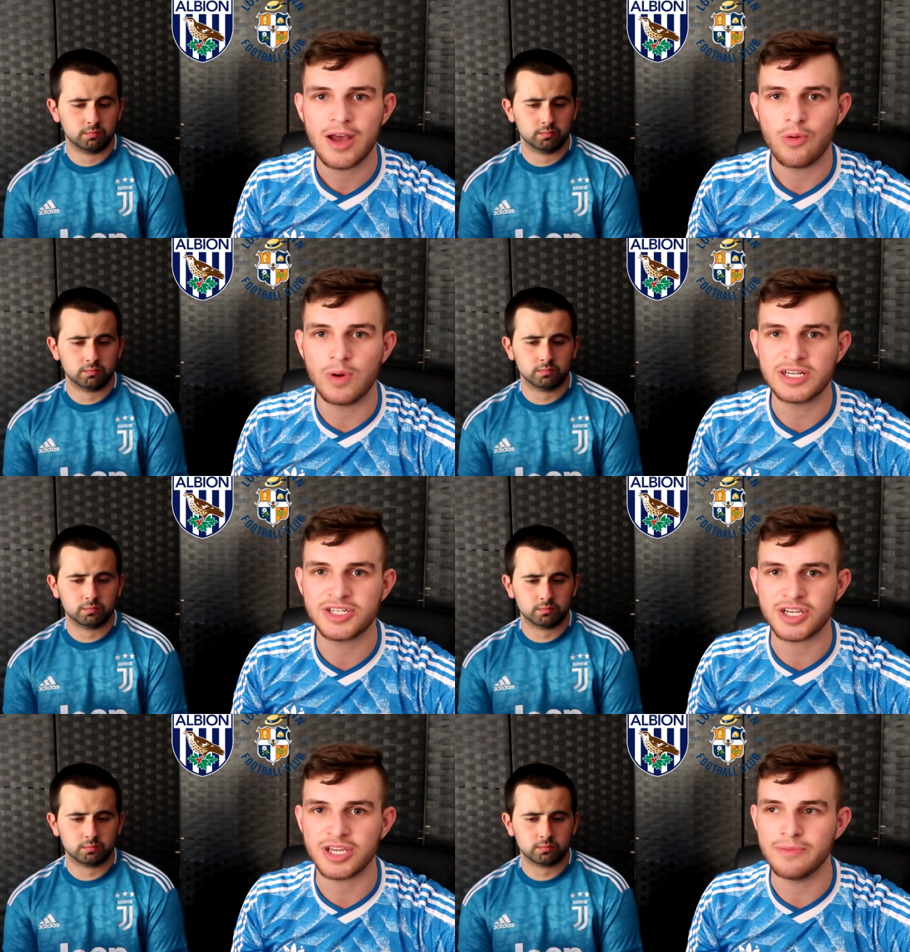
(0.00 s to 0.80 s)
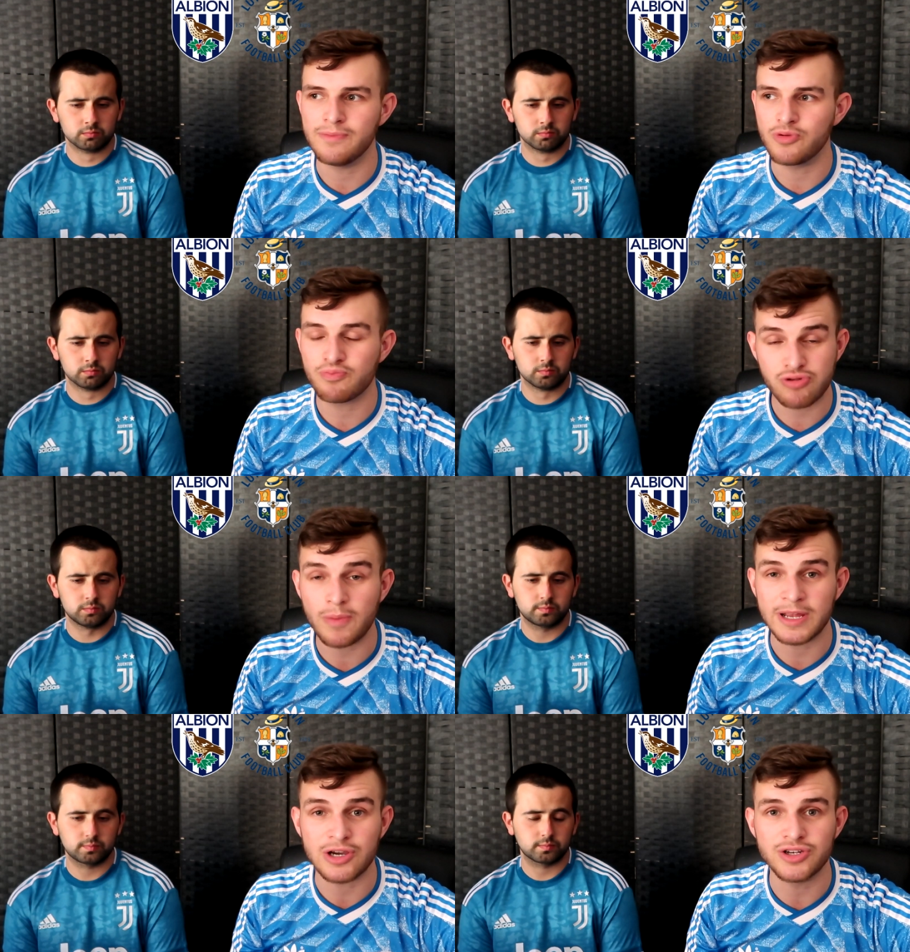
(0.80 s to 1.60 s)
Speaker 1: which you would
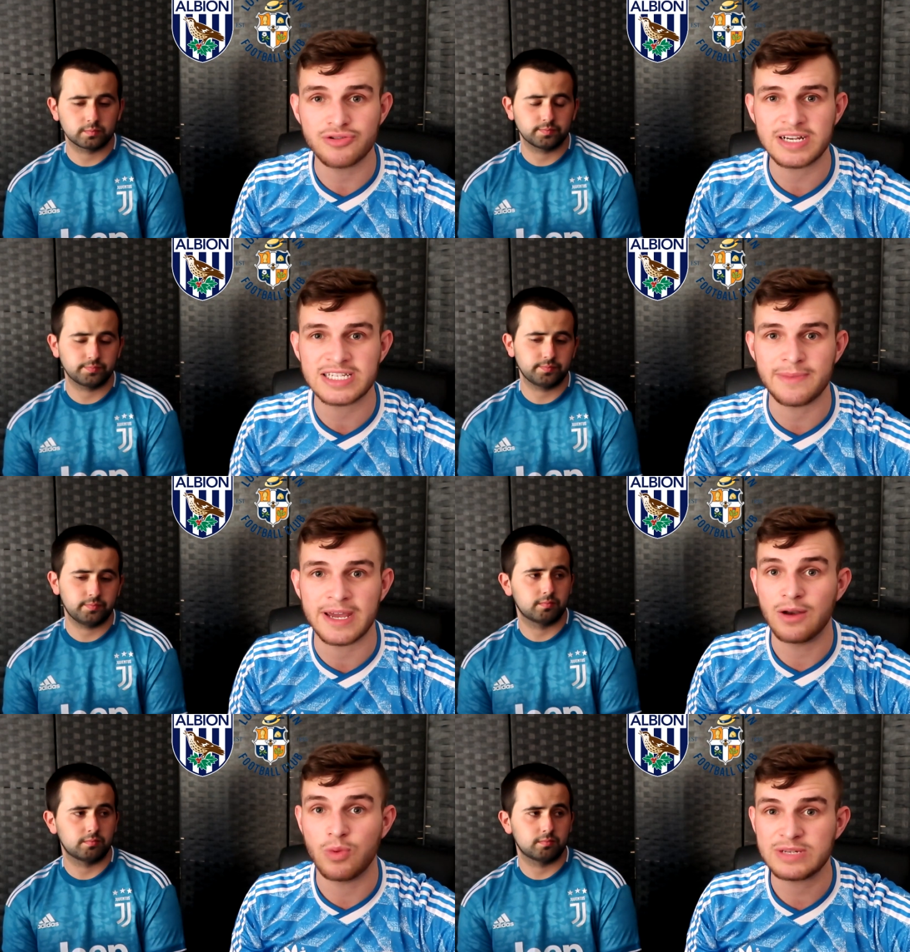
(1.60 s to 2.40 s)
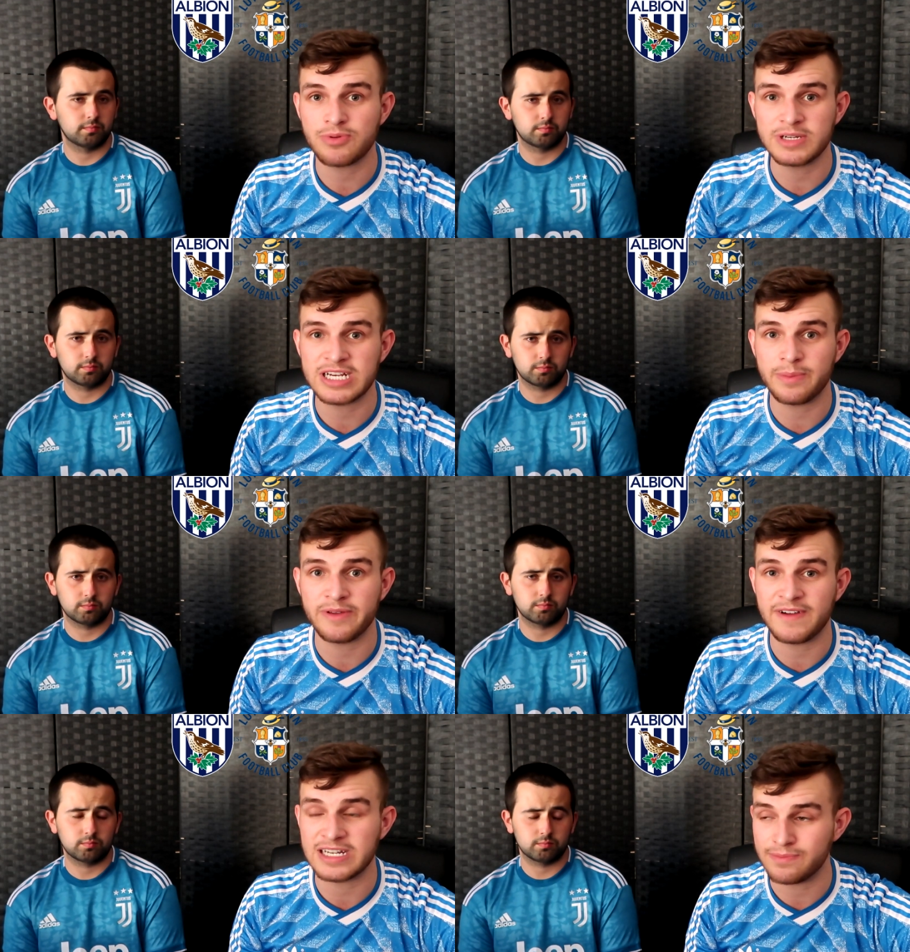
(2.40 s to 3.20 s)
probably underestimate. And West Bromwich
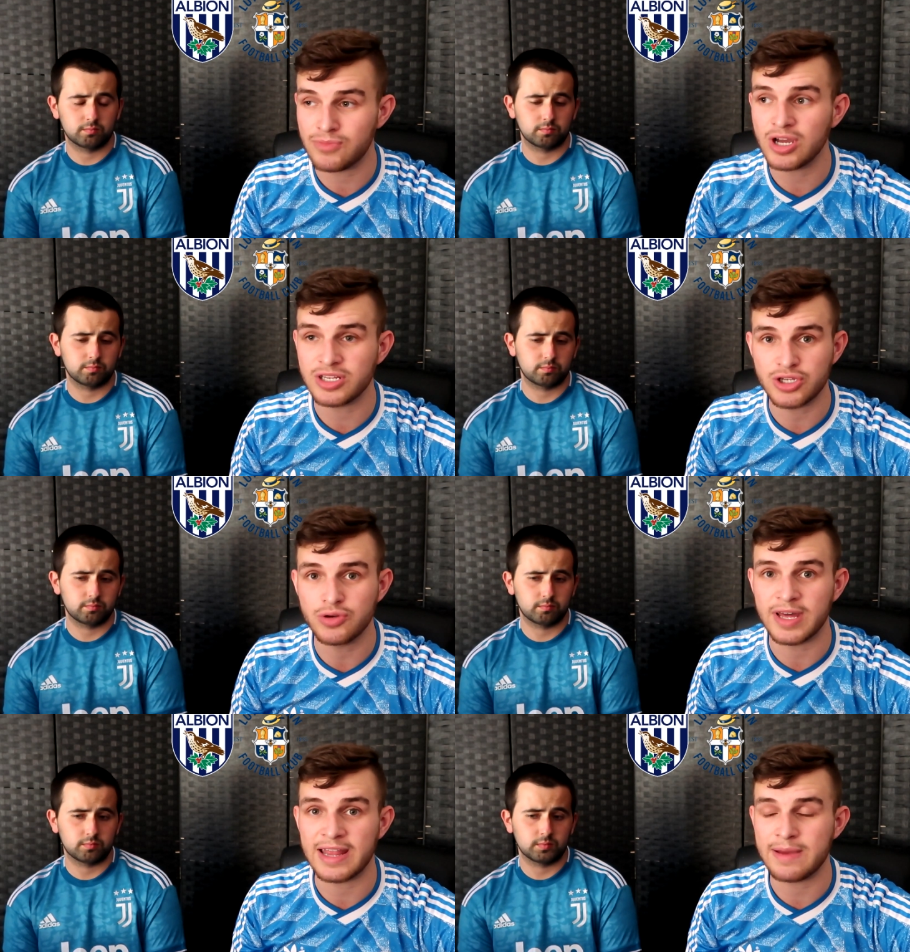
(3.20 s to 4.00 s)
Albion fans might do that.